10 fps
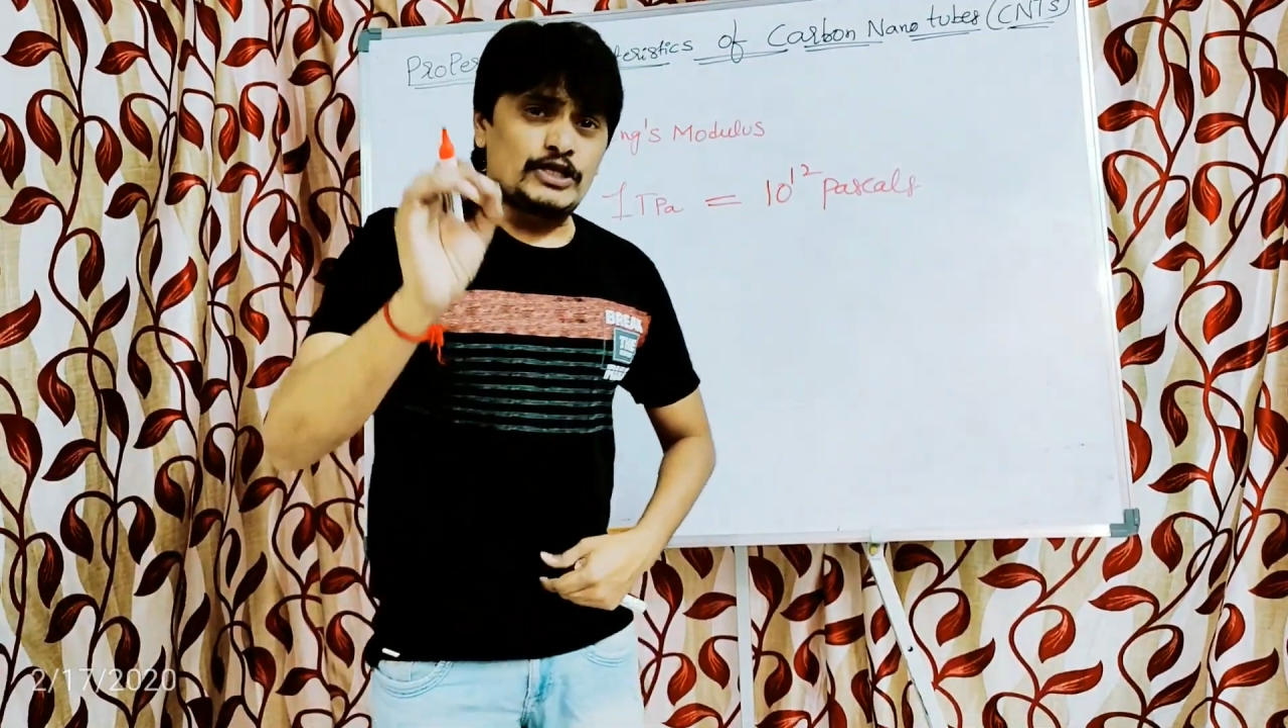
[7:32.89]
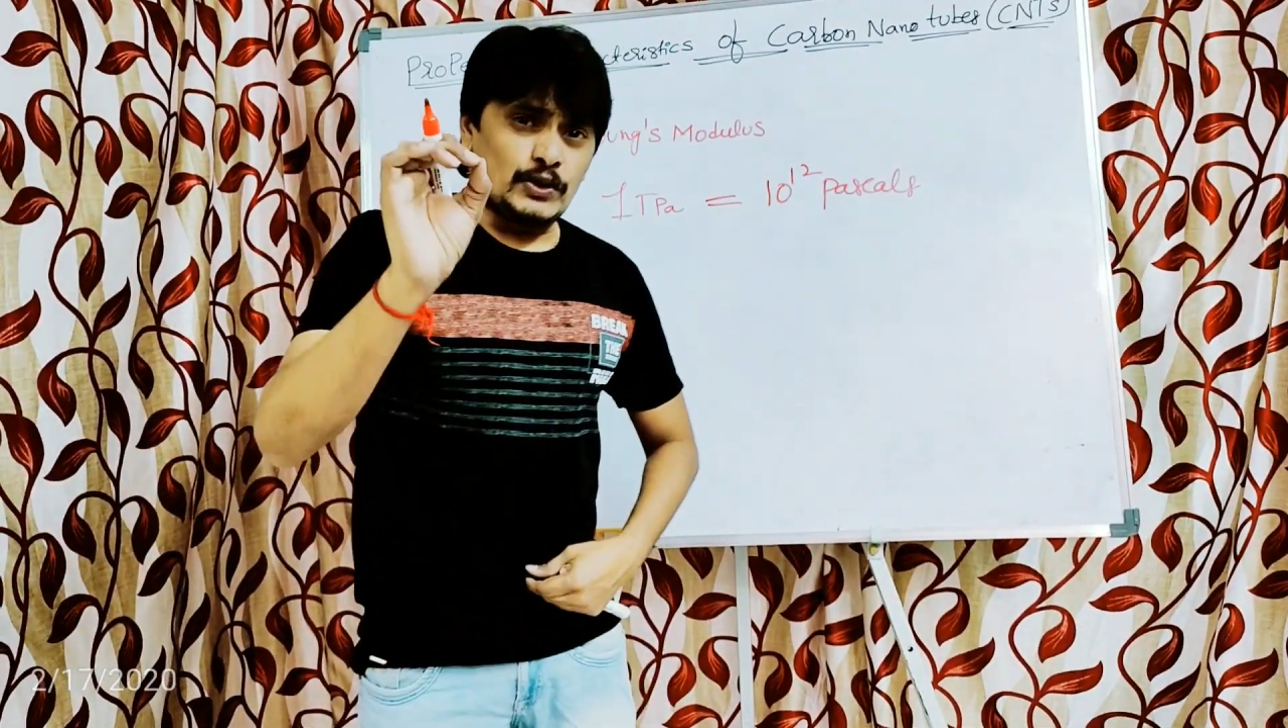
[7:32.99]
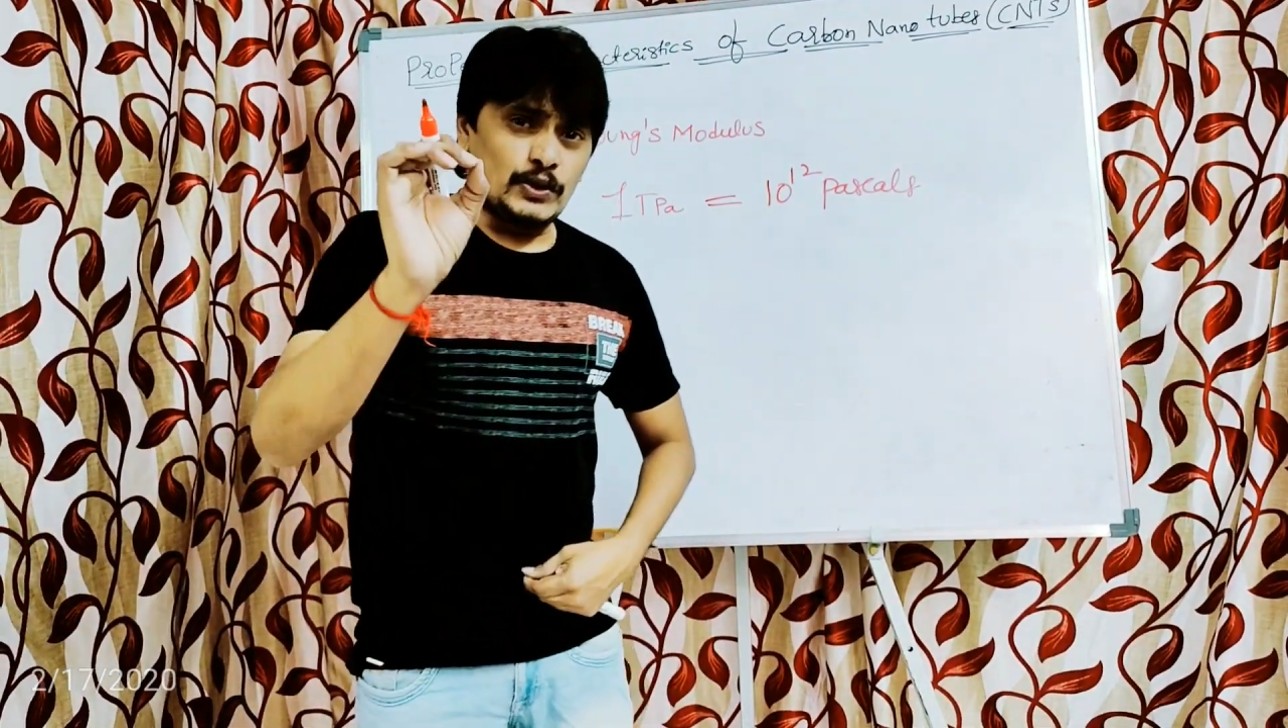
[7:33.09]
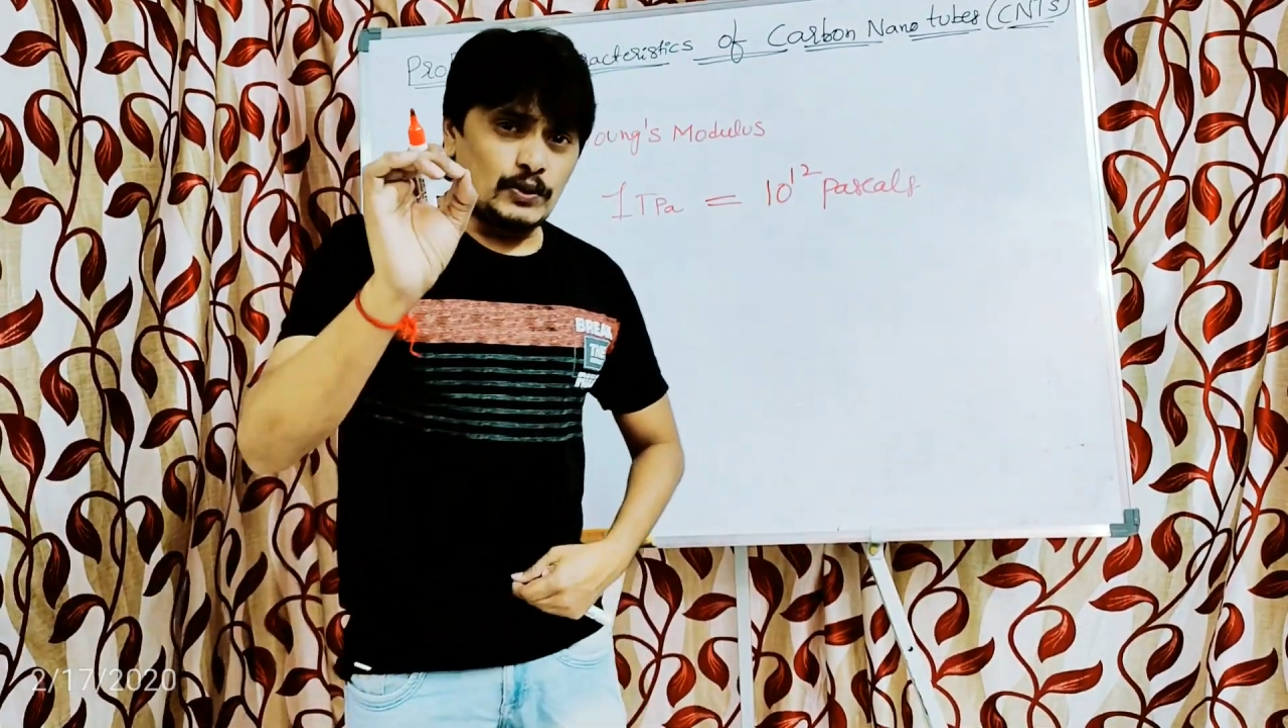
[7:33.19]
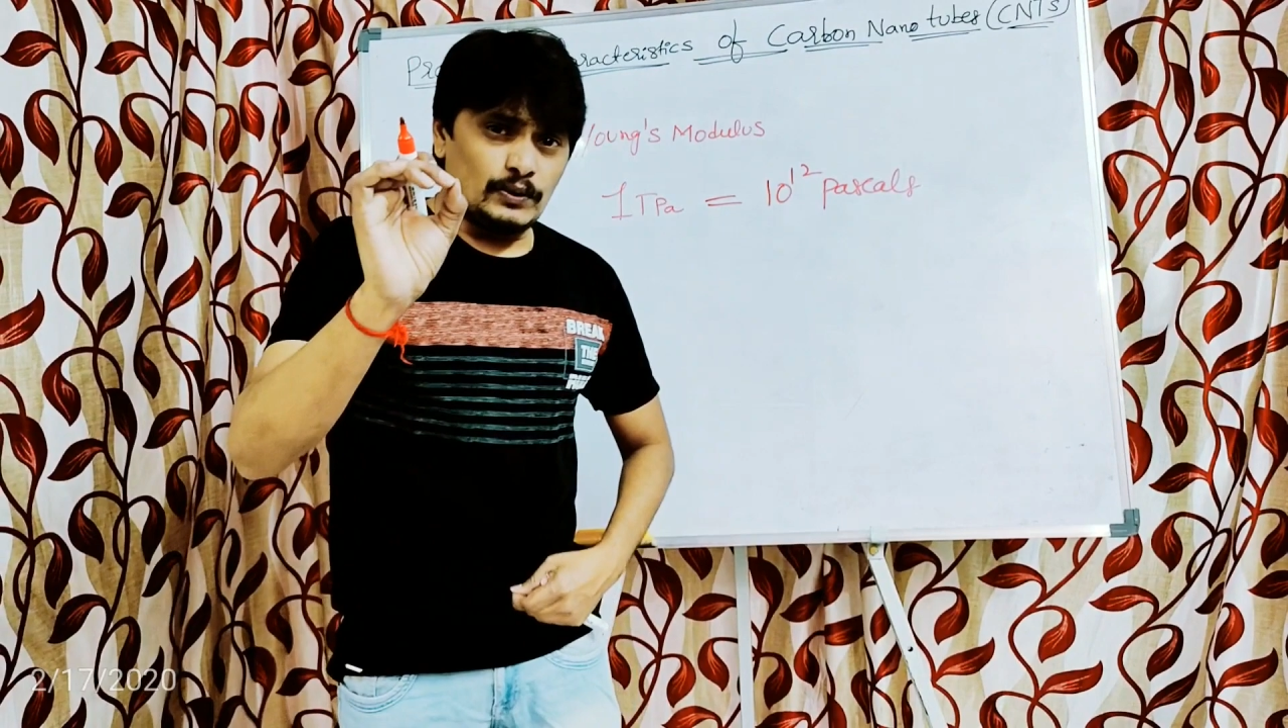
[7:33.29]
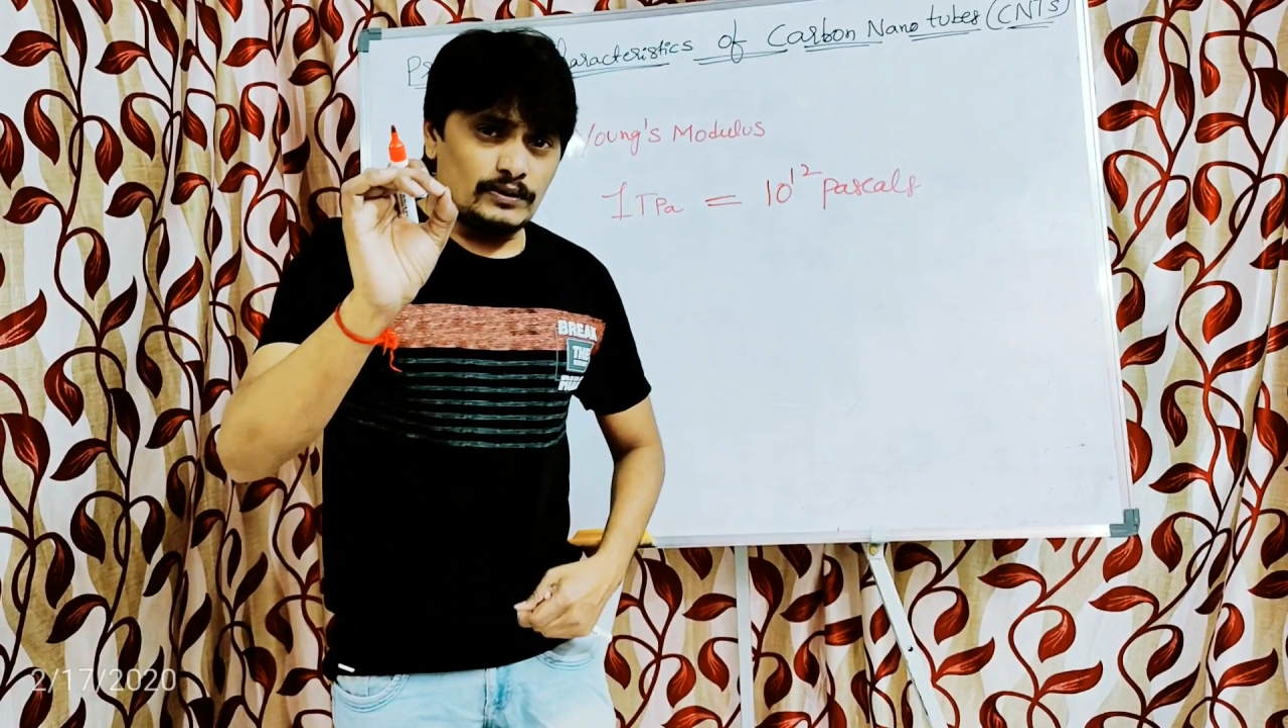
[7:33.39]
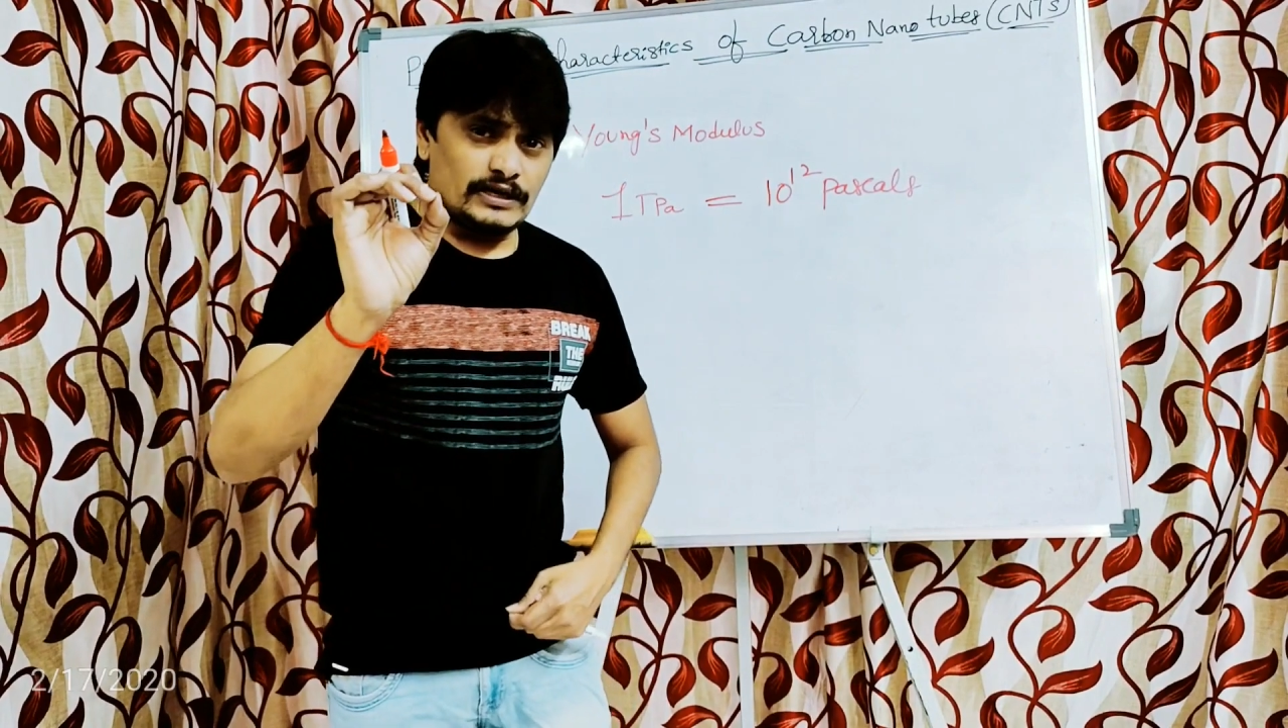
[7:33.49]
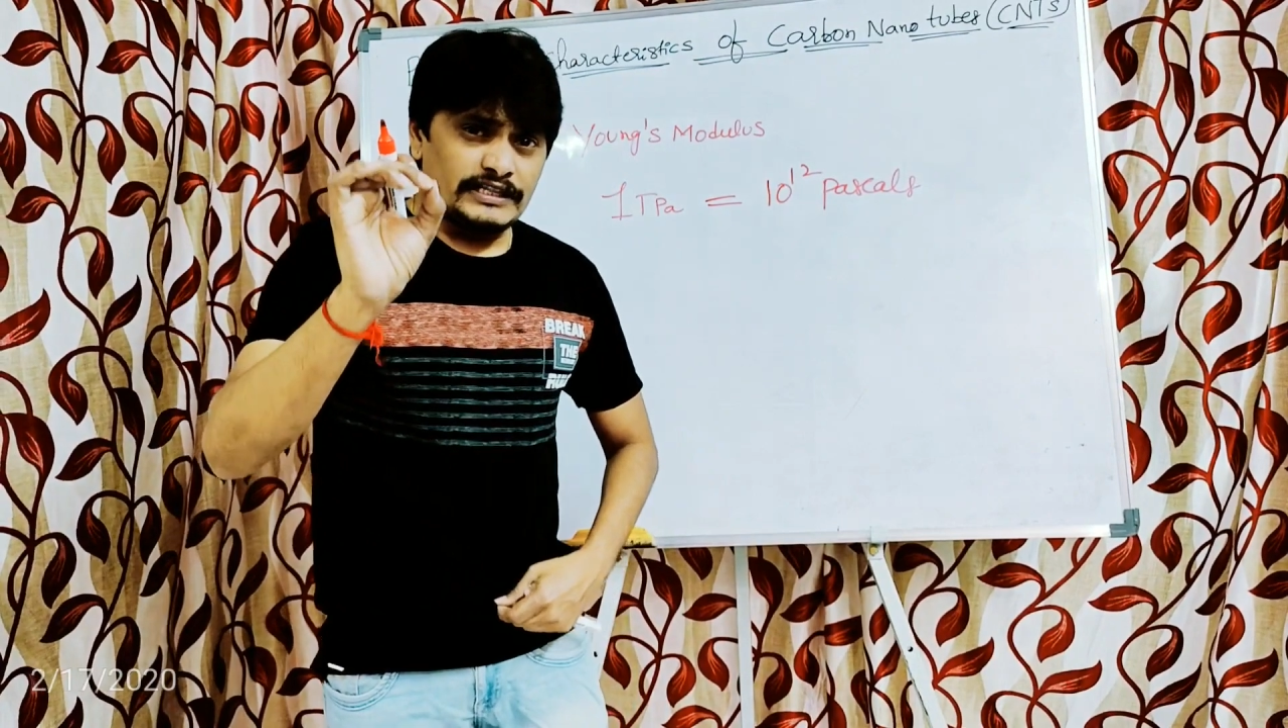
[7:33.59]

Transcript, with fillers: to